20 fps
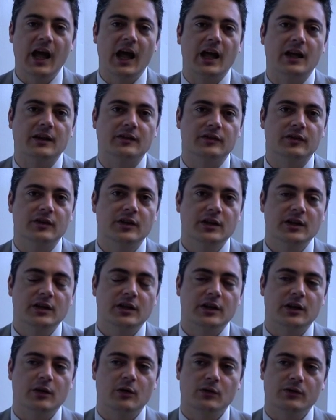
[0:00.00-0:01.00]
And
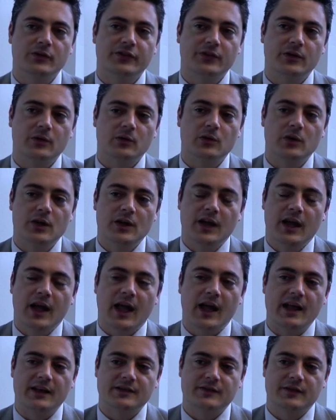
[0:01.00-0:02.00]
it also
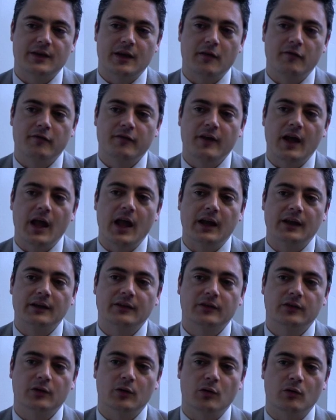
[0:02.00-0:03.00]
has the
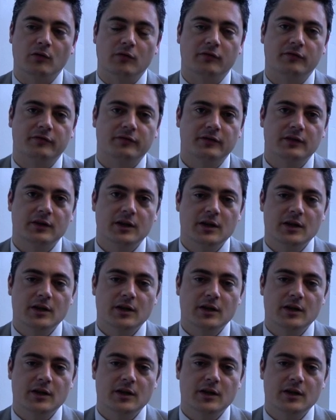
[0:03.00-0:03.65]
effect of